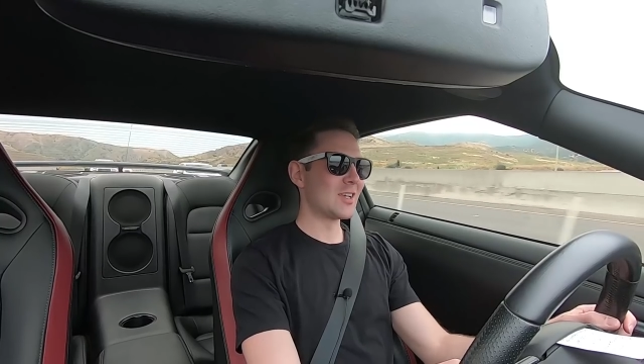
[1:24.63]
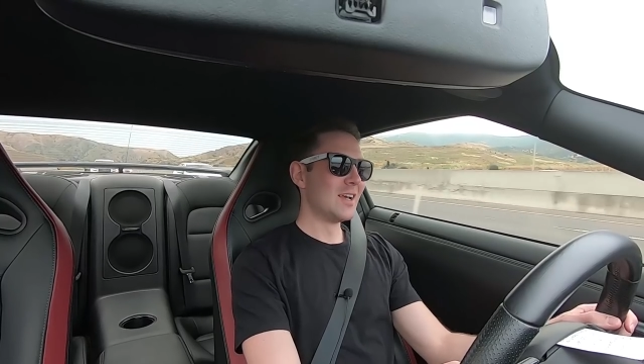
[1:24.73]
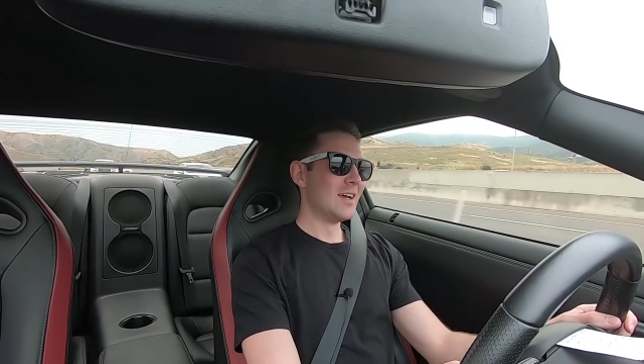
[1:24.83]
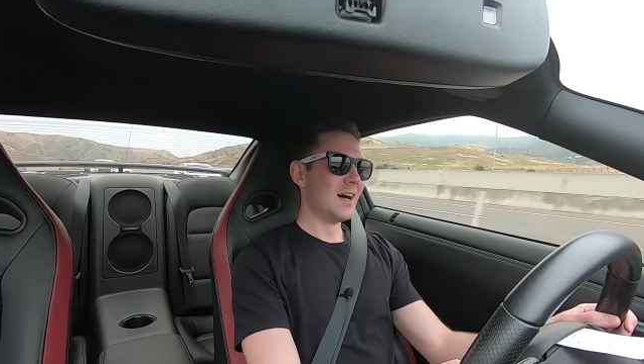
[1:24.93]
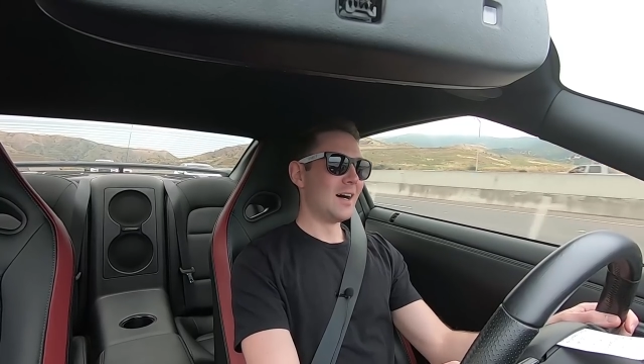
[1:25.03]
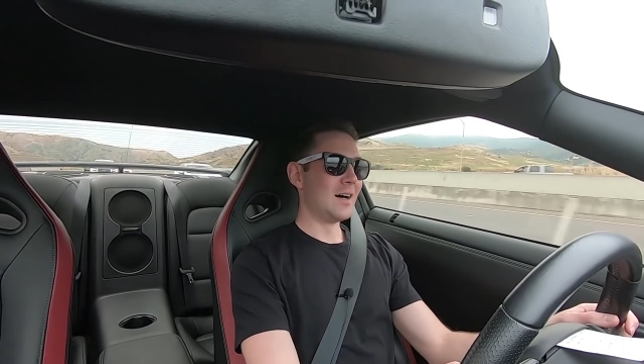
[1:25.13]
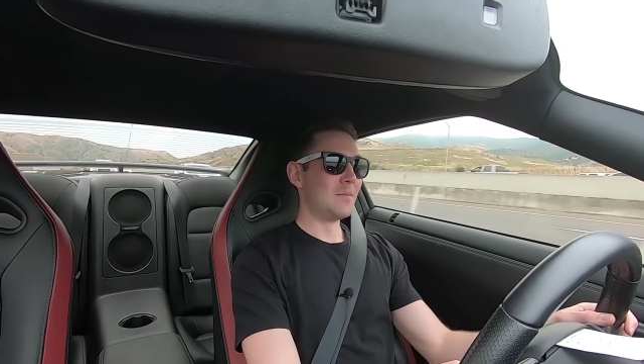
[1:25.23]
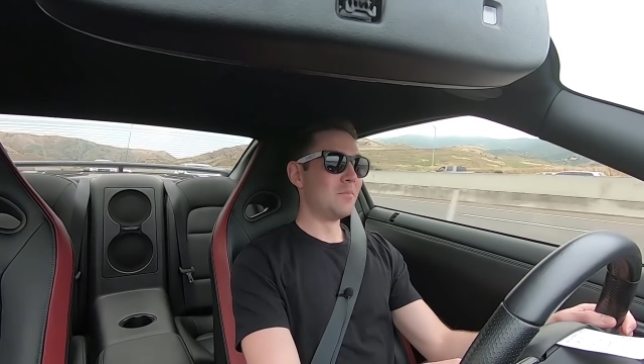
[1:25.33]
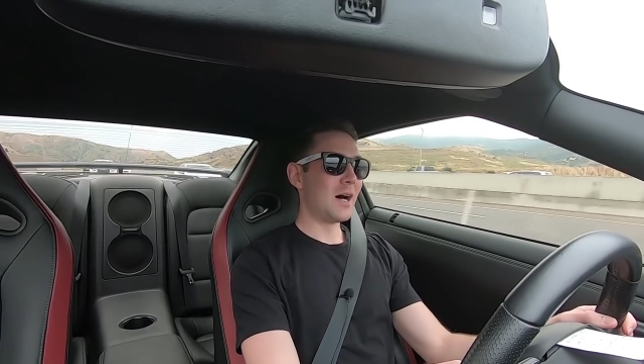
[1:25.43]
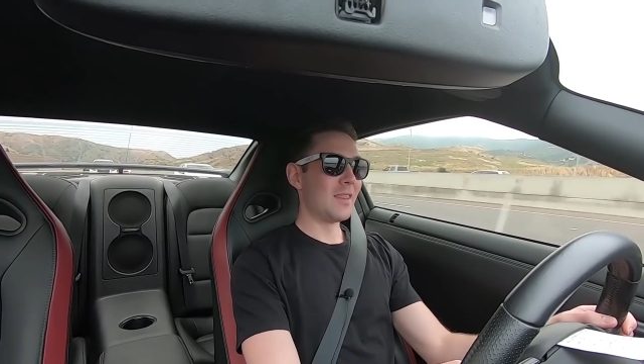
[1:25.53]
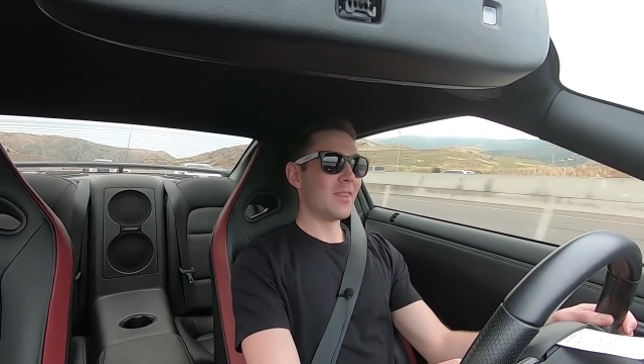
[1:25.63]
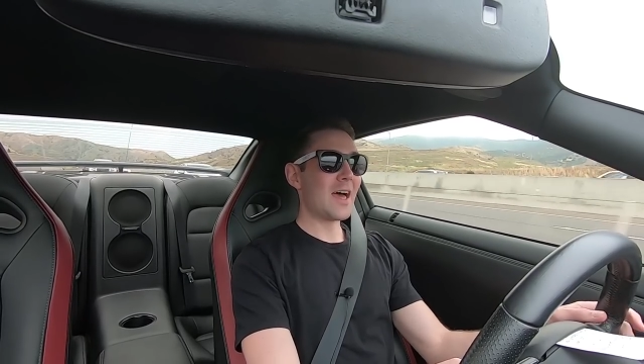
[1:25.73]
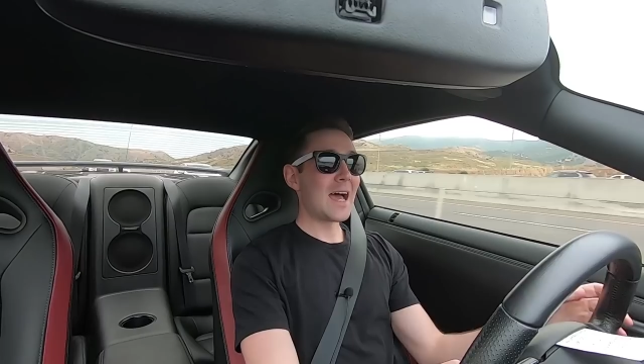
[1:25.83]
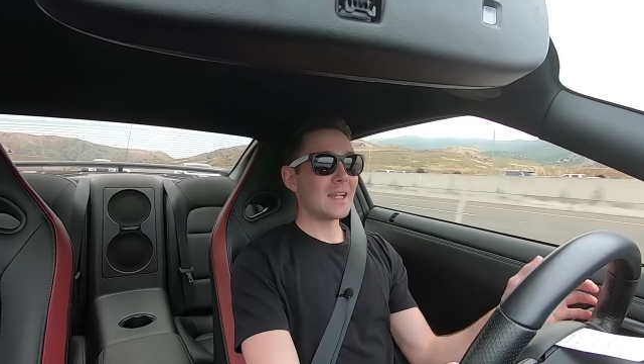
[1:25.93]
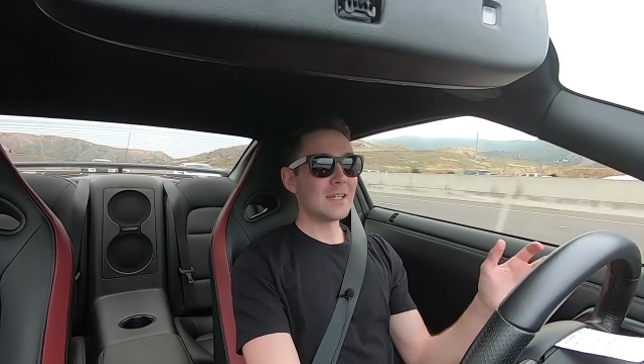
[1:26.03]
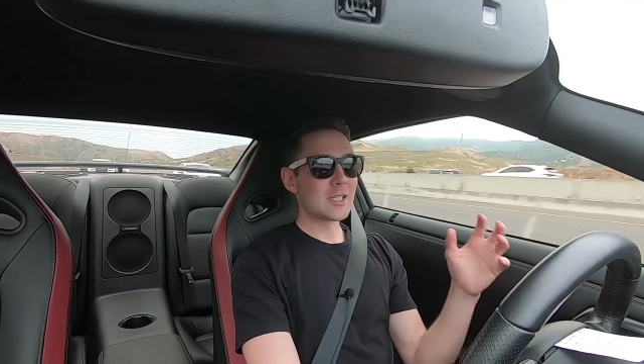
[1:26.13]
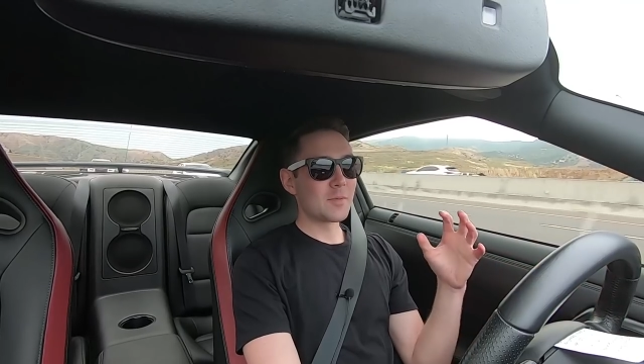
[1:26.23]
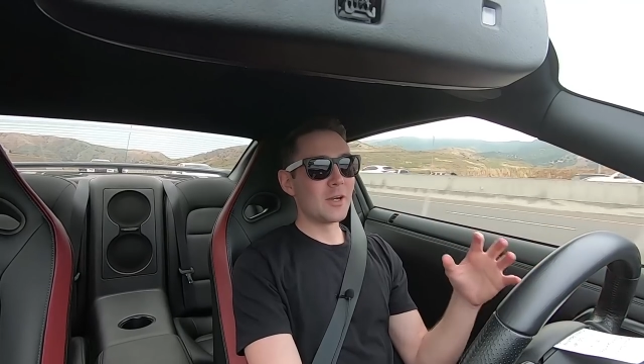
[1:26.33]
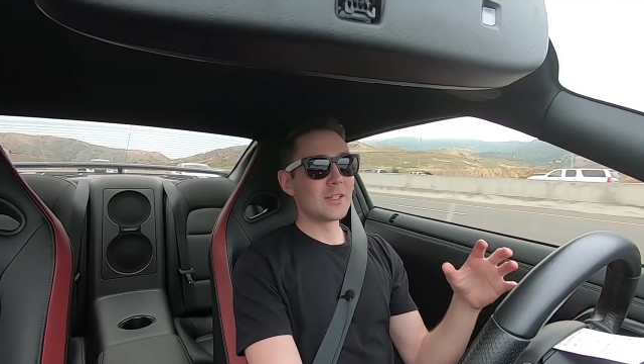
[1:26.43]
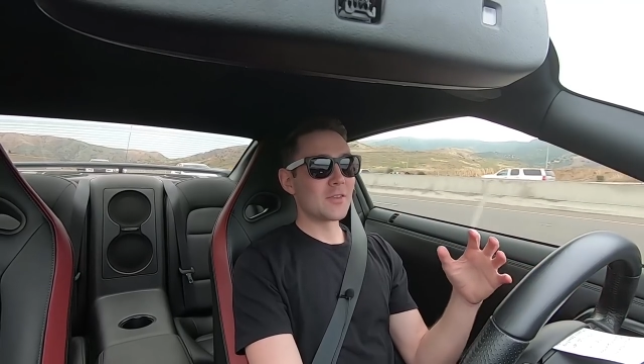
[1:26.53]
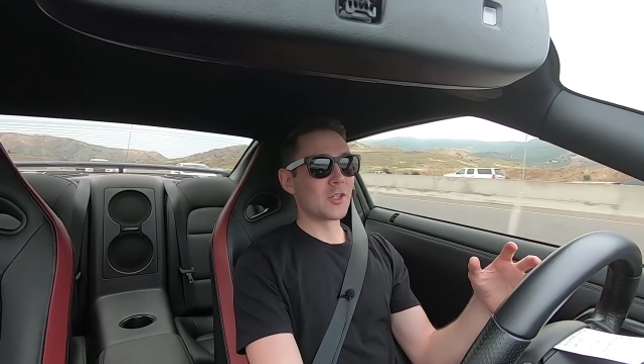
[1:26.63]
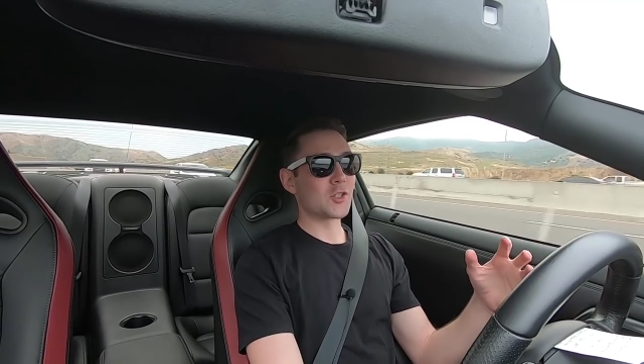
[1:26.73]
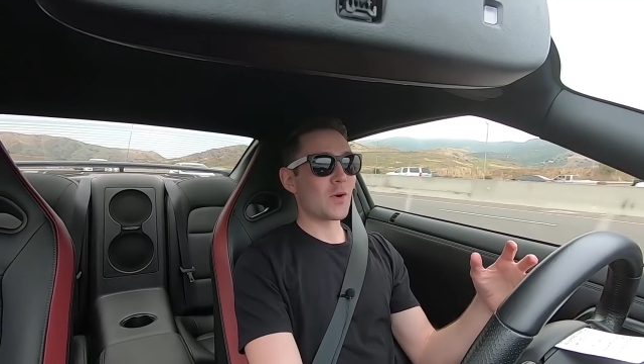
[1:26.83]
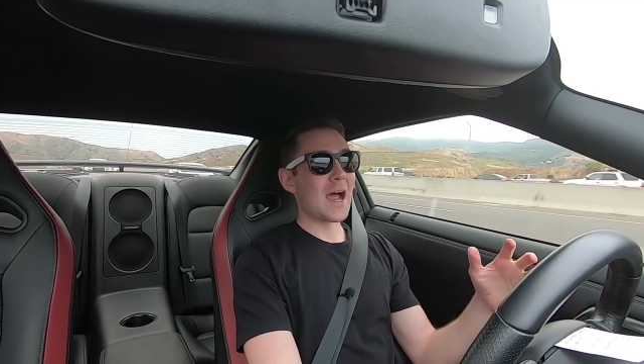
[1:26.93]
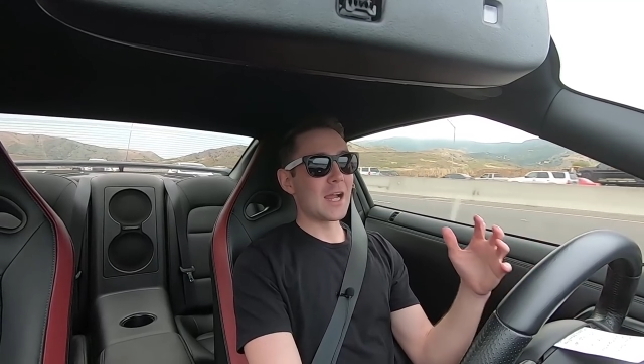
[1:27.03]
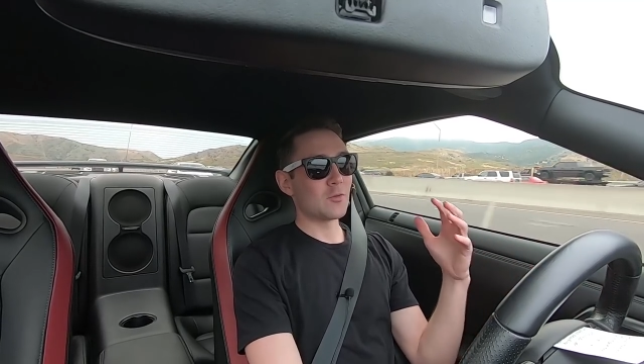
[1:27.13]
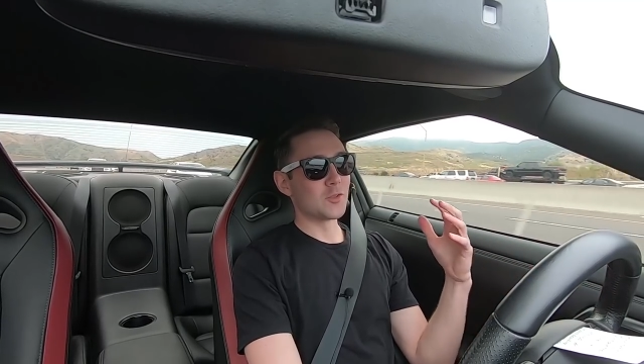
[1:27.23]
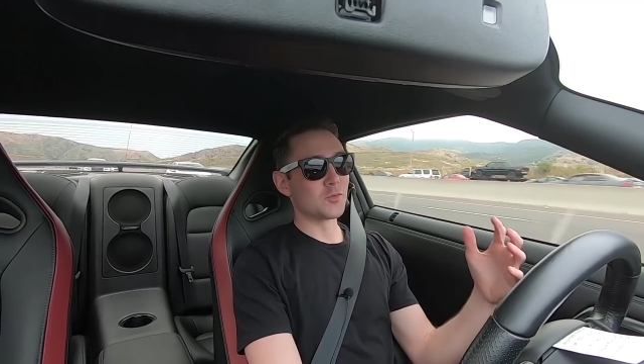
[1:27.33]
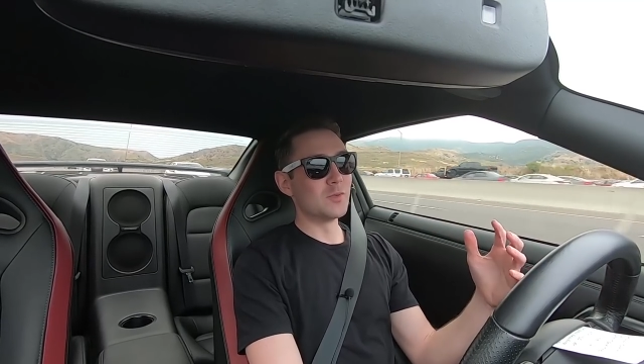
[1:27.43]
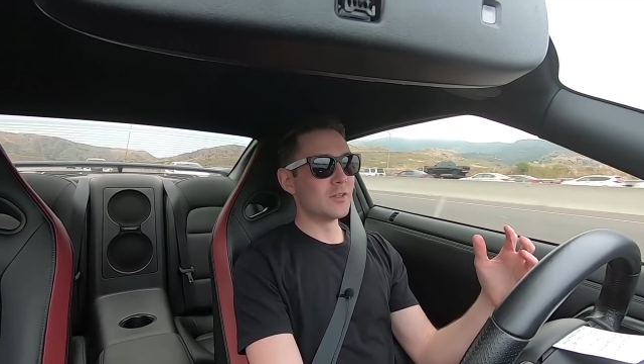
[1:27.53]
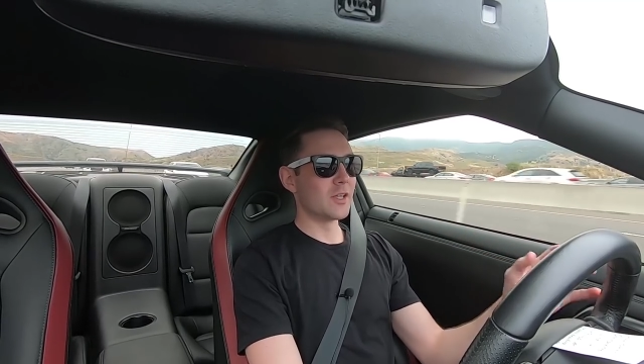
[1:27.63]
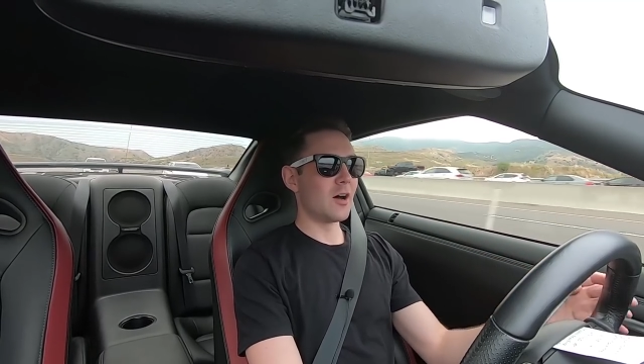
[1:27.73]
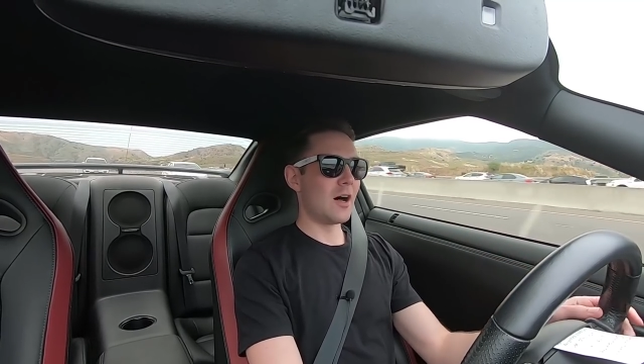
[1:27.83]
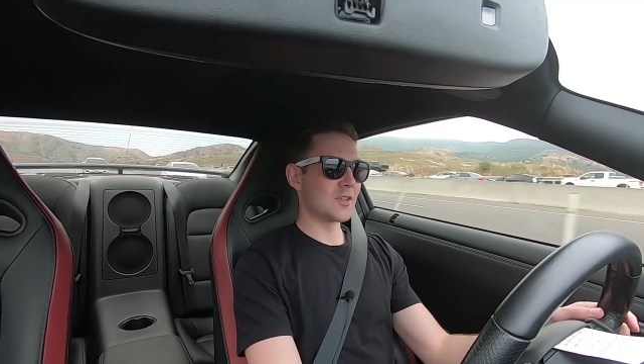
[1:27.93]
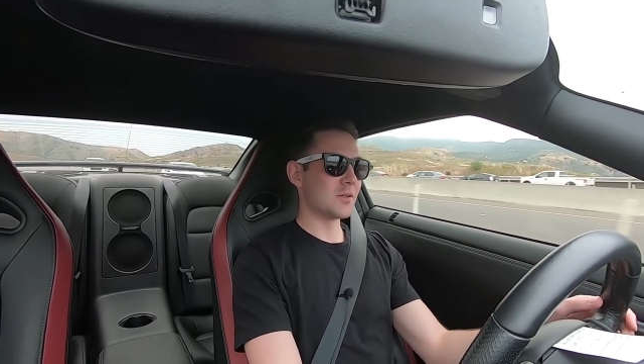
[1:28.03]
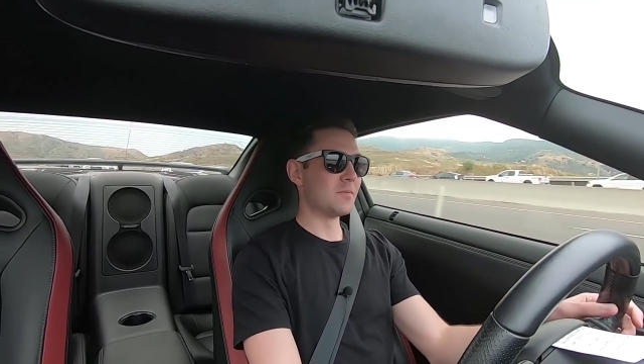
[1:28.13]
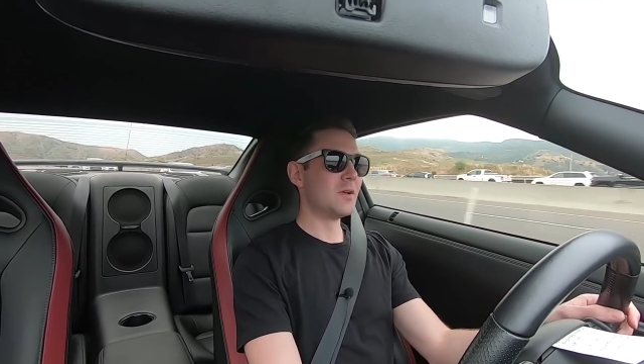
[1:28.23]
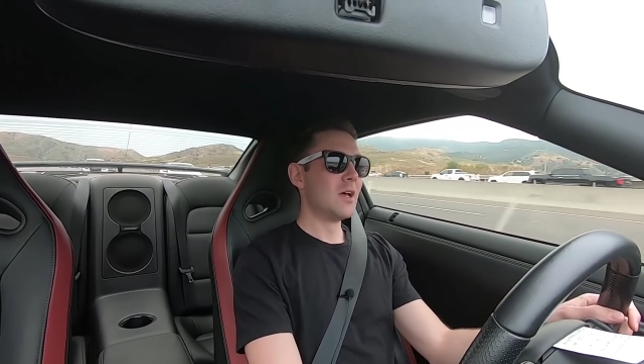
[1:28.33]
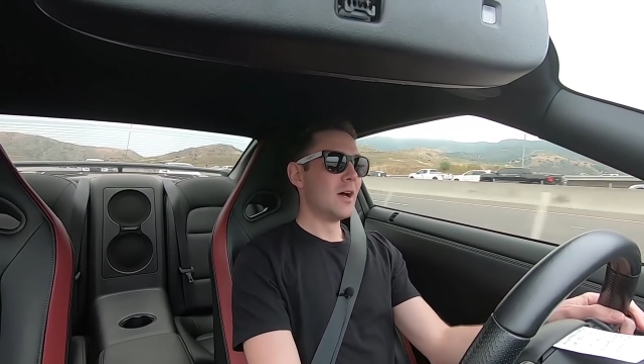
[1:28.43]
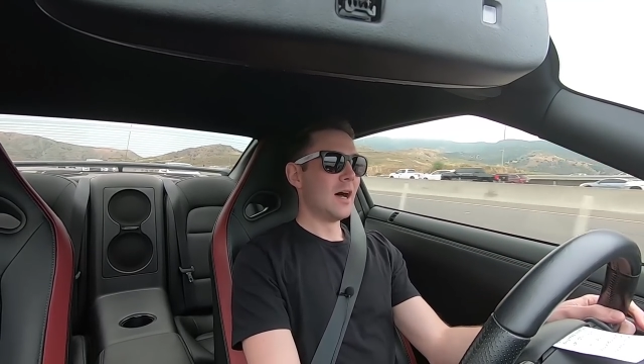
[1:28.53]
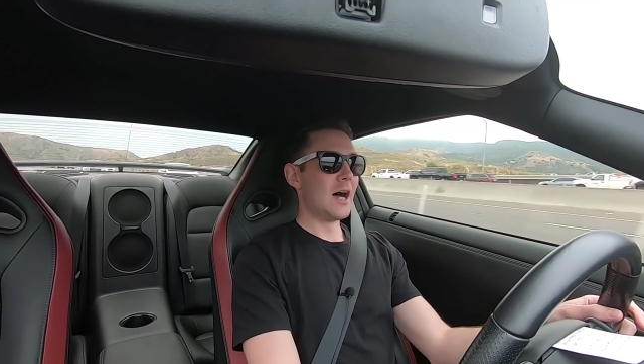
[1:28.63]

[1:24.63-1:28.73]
But that experience at the track was really awesome.